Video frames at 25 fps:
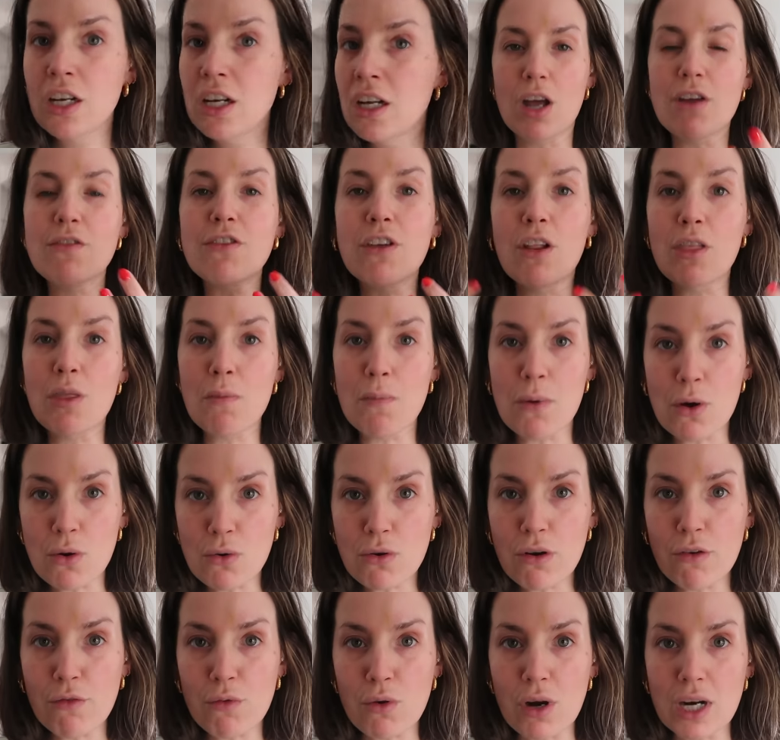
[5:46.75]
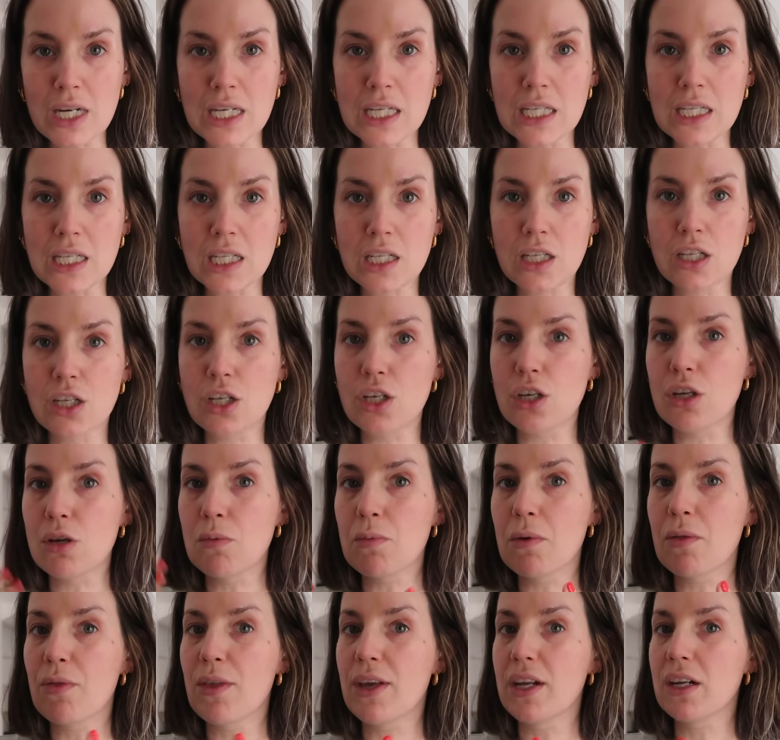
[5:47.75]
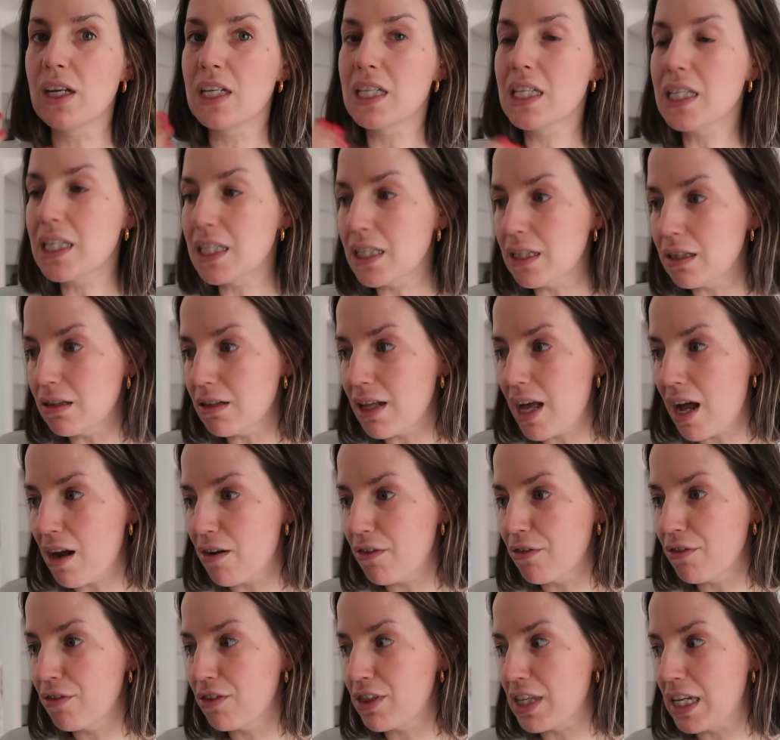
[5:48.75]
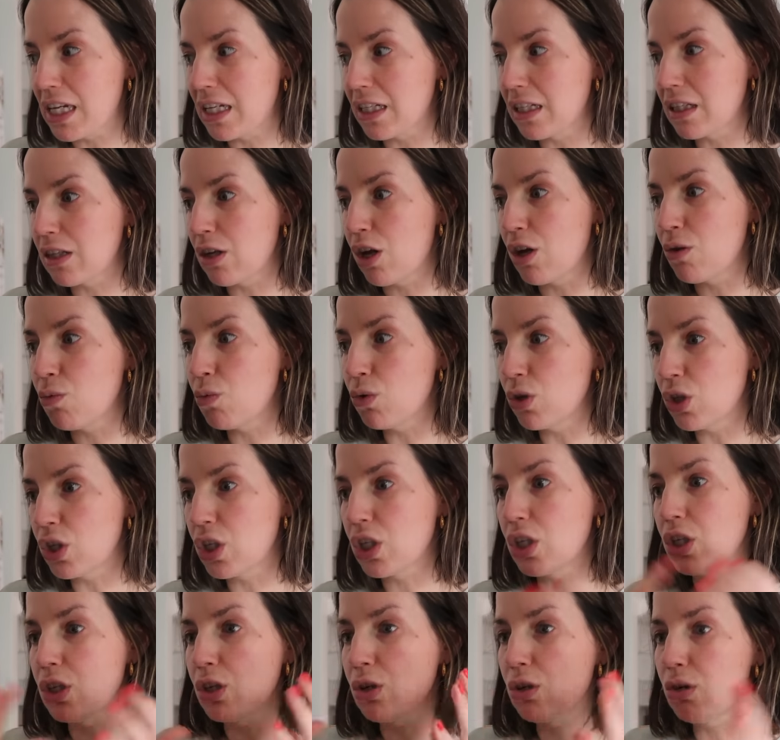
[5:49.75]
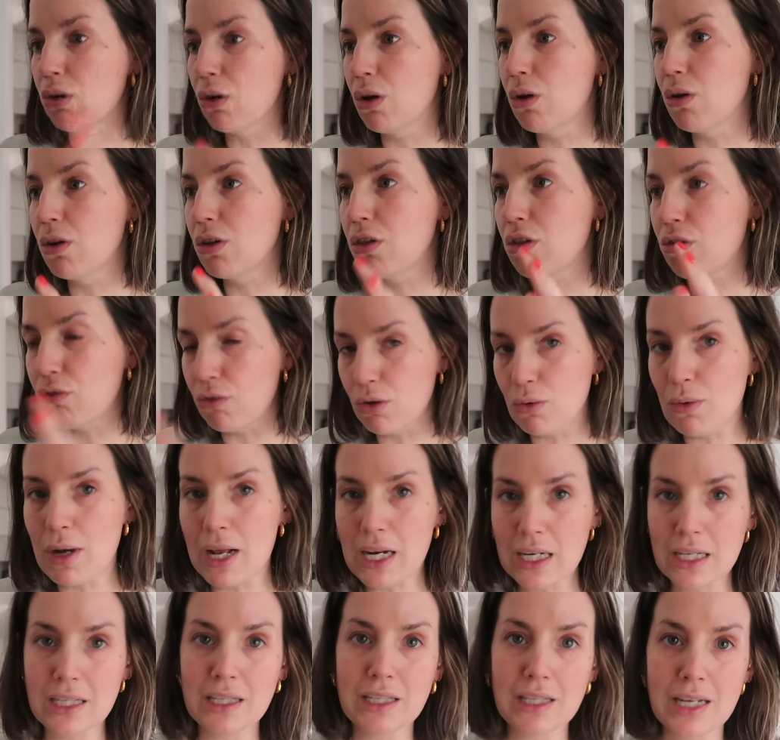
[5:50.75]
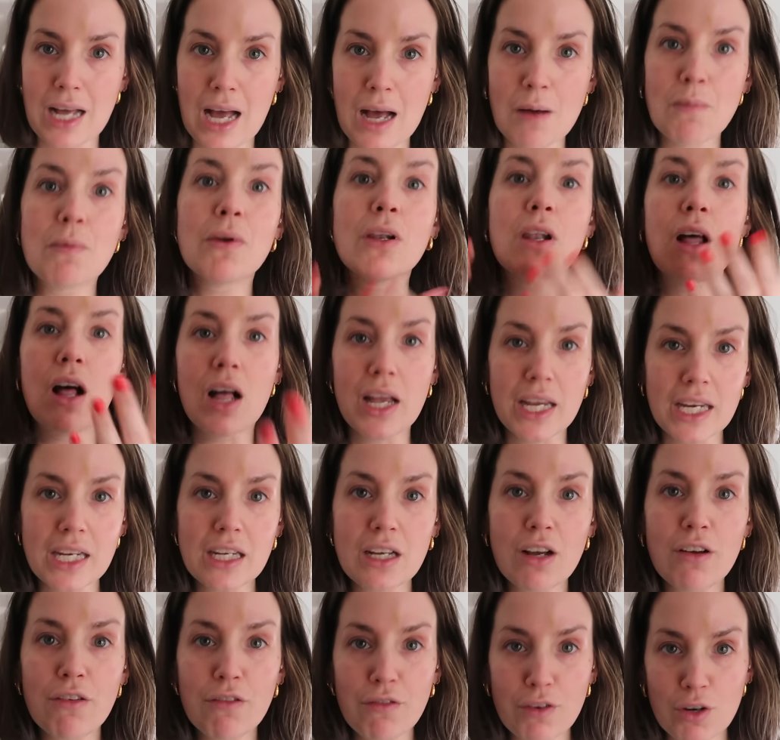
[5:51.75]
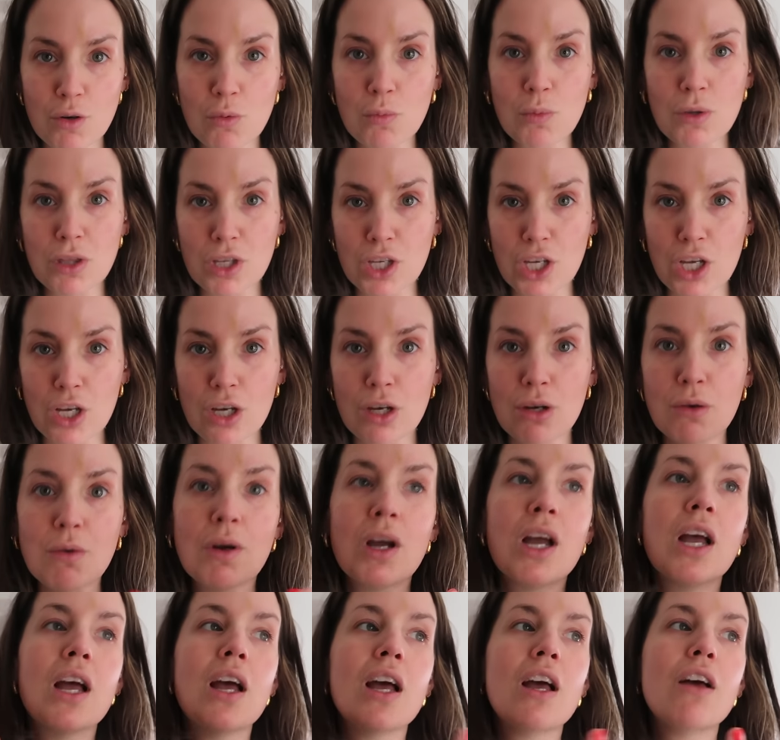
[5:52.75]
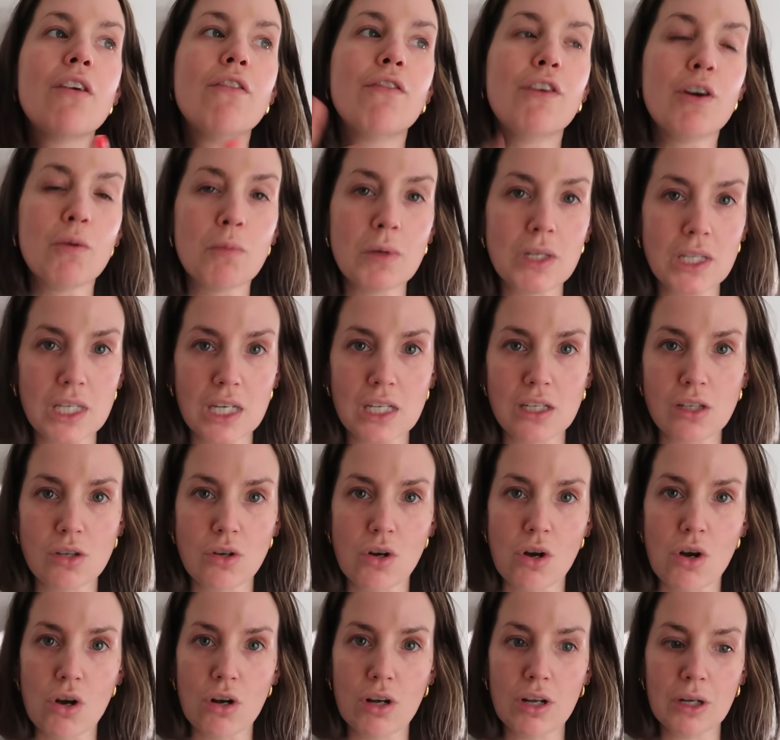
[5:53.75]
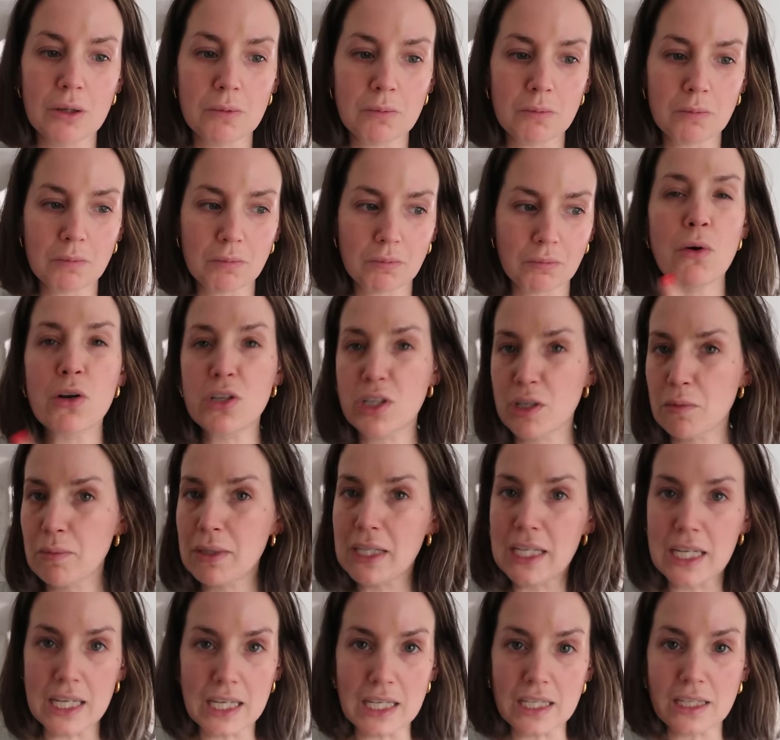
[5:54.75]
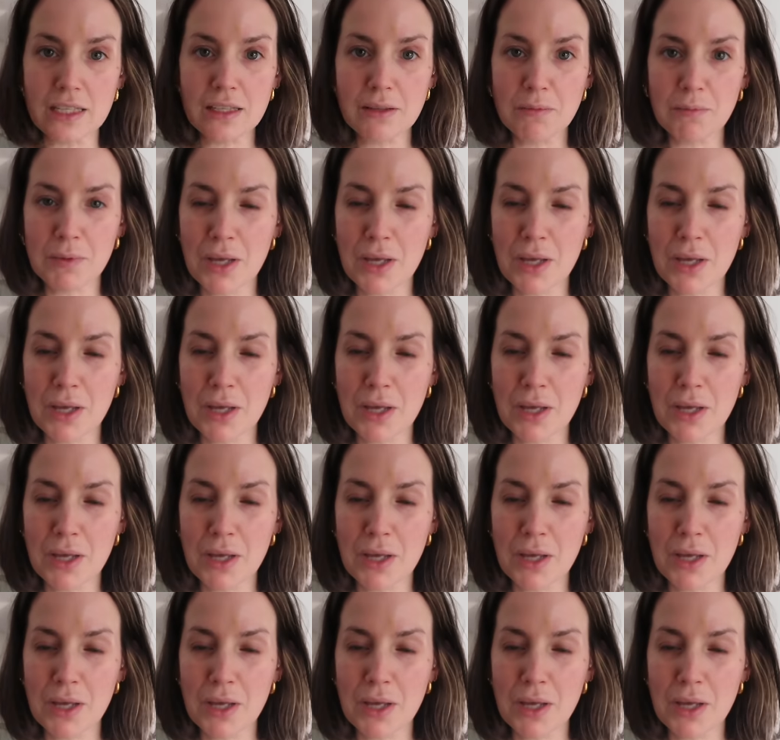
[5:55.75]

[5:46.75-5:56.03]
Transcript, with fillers: I've done the bulk of what I needed to do, but then I still have things that I want to do through Elliot's nap, like film with you, film a TikTok, possibly eat.